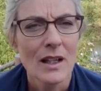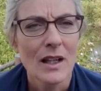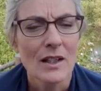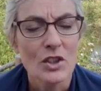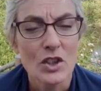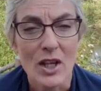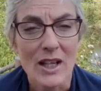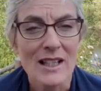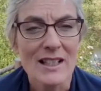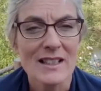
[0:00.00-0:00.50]

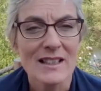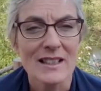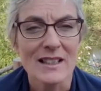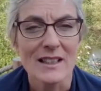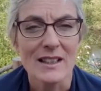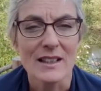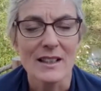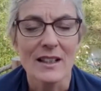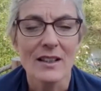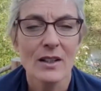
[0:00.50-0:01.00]

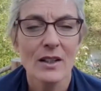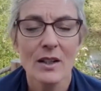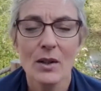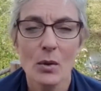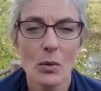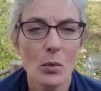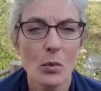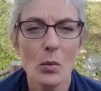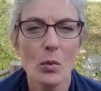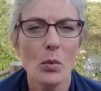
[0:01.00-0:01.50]
jealousy,
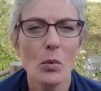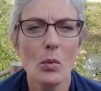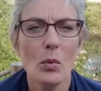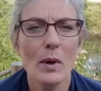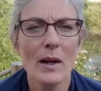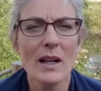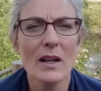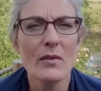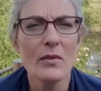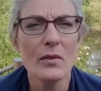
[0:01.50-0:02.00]

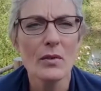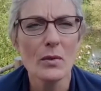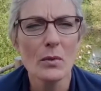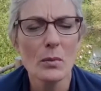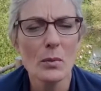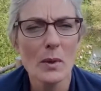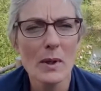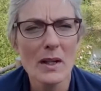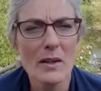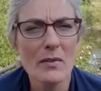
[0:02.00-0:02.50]

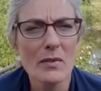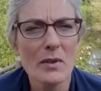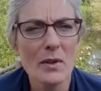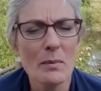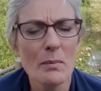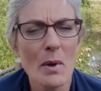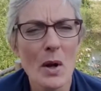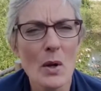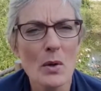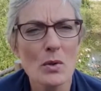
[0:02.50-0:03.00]
whatever
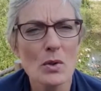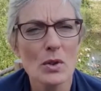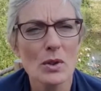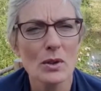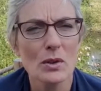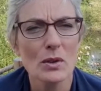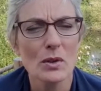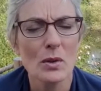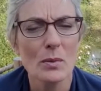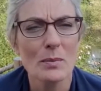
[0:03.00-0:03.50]

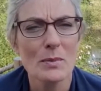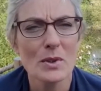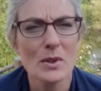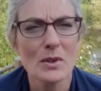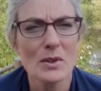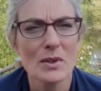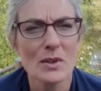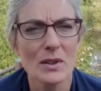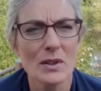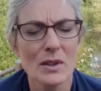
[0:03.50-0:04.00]
emotion comes
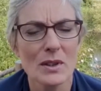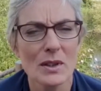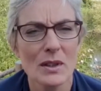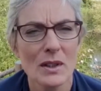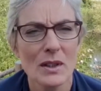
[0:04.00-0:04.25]
under